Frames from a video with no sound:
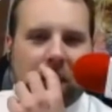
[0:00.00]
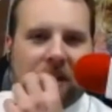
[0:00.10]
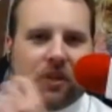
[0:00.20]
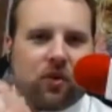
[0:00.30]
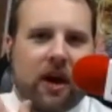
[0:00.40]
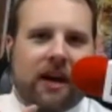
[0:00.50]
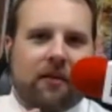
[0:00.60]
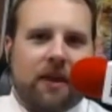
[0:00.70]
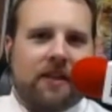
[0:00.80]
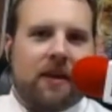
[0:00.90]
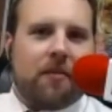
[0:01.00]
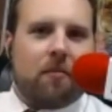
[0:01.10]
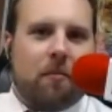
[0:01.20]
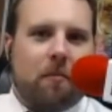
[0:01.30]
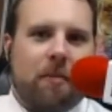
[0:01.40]
try to make
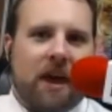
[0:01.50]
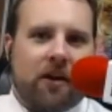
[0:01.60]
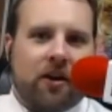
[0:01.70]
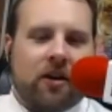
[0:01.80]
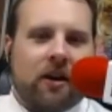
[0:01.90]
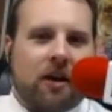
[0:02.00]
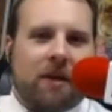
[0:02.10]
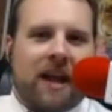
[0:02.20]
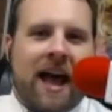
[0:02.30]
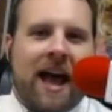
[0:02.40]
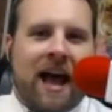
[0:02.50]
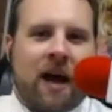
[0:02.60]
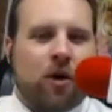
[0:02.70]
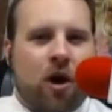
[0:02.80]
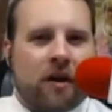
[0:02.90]
them better, but how
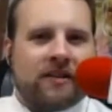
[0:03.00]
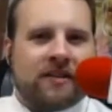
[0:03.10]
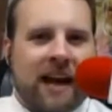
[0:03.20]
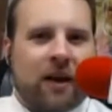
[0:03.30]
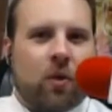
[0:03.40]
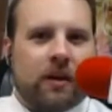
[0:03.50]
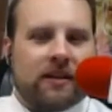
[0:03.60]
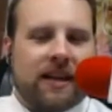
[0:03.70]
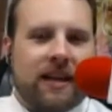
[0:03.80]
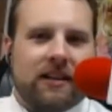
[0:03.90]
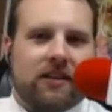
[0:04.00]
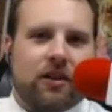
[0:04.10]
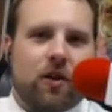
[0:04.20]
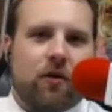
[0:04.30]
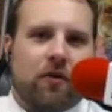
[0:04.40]
long is that going to take to
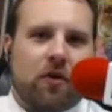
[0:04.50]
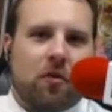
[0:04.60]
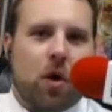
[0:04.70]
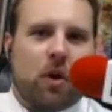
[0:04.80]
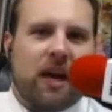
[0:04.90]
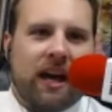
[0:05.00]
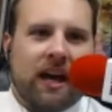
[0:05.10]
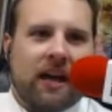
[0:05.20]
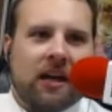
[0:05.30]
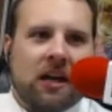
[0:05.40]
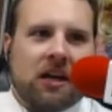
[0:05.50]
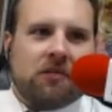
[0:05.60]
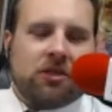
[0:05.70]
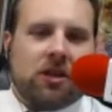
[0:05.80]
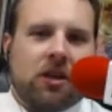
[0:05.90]
go from okay
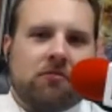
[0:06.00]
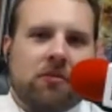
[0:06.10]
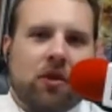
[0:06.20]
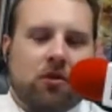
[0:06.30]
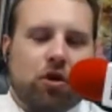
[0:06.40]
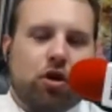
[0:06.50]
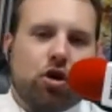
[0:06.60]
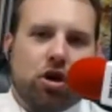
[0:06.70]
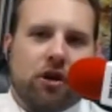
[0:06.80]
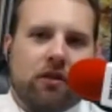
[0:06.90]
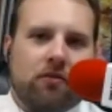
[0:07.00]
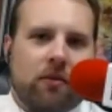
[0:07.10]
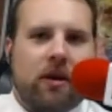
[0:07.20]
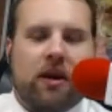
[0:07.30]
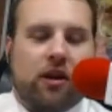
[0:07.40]
to good?
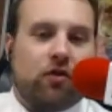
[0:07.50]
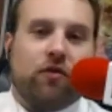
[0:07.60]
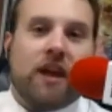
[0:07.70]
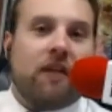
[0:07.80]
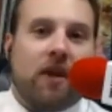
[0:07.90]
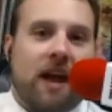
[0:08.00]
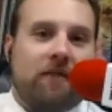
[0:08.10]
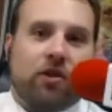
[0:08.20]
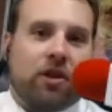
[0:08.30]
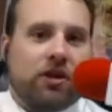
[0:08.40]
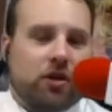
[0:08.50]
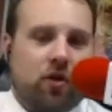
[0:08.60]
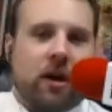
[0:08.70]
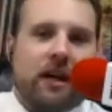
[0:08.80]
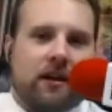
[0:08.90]
And you'll never ever touch
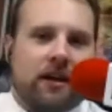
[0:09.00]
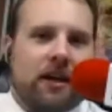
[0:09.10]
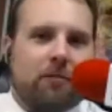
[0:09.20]
great. Right. But